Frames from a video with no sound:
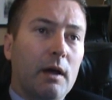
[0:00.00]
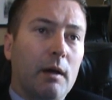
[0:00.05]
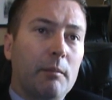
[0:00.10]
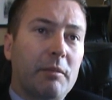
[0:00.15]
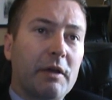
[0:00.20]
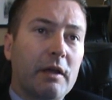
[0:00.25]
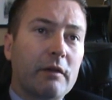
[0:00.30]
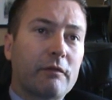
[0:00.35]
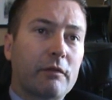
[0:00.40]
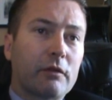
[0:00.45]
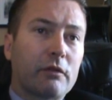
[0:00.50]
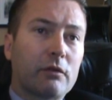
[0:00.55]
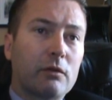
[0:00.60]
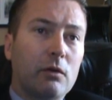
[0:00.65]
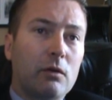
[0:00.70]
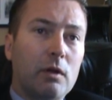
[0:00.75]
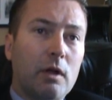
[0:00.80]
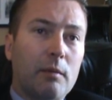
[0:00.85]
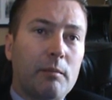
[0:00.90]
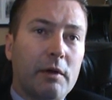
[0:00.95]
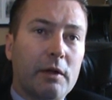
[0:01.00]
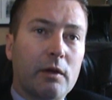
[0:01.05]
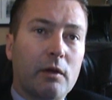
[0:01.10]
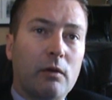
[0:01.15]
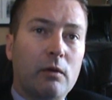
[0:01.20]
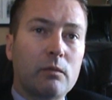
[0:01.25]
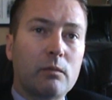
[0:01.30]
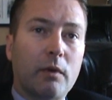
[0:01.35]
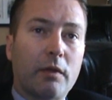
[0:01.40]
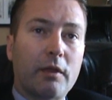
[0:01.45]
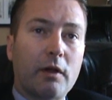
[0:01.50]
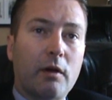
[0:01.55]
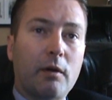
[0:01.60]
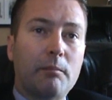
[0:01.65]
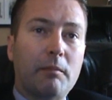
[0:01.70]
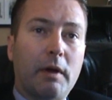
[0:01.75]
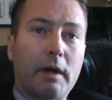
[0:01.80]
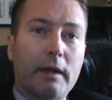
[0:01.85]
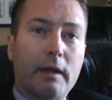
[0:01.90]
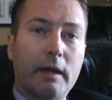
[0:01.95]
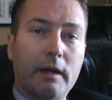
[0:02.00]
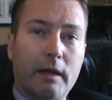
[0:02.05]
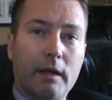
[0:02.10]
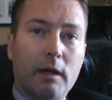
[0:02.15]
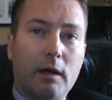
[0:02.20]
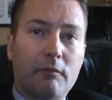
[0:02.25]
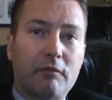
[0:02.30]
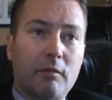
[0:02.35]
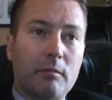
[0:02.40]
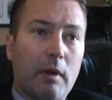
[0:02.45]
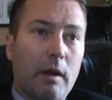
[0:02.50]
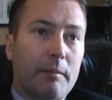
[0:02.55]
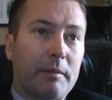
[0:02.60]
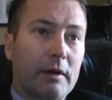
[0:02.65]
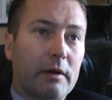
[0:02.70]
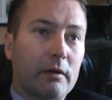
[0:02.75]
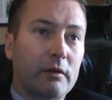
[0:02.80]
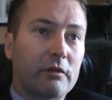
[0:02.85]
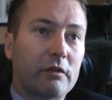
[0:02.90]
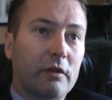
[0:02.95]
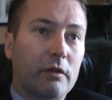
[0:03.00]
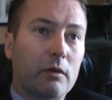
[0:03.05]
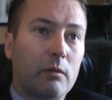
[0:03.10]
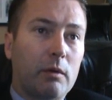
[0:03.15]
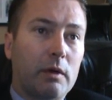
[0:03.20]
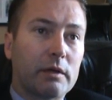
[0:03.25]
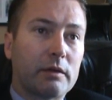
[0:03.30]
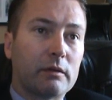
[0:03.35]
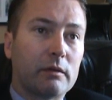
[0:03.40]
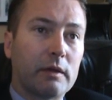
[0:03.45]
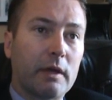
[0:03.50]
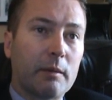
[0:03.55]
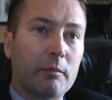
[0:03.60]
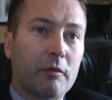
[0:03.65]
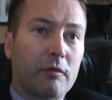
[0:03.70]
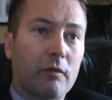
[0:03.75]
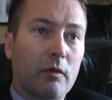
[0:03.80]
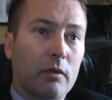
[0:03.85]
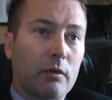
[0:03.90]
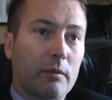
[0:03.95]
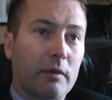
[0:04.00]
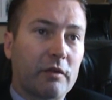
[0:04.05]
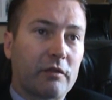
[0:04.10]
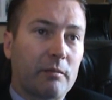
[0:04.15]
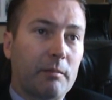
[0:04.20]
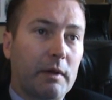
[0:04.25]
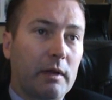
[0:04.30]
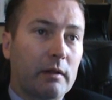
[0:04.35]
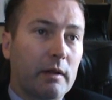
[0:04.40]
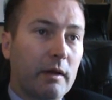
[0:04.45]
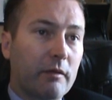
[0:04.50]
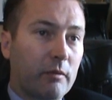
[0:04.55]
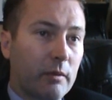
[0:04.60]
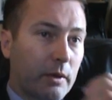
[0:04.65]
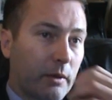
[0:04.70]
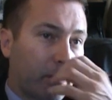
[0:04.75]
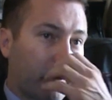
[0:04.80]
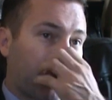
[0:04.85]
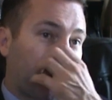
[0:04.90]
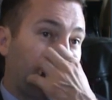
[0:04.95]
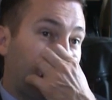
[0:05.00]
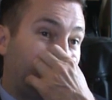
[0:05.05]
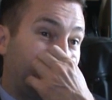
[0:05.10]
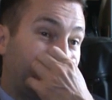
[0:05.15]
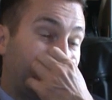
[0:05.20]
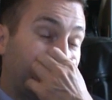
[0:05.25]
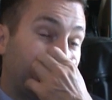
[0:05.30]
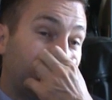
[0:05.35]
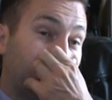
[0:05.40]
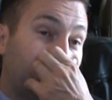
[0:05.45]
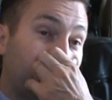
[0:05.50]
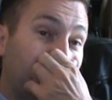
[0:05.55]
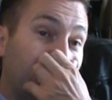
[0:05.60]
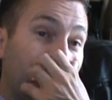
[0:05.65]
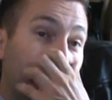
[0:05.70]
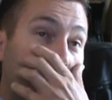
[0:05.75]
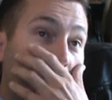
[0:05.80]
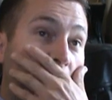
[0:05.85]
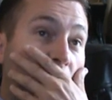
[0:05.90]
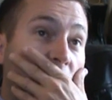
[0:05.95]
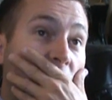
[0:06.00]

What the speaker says: I'm paying for school on my own without any help from my parents. I don't want to labor for the rest of my life. What do you recommend I do?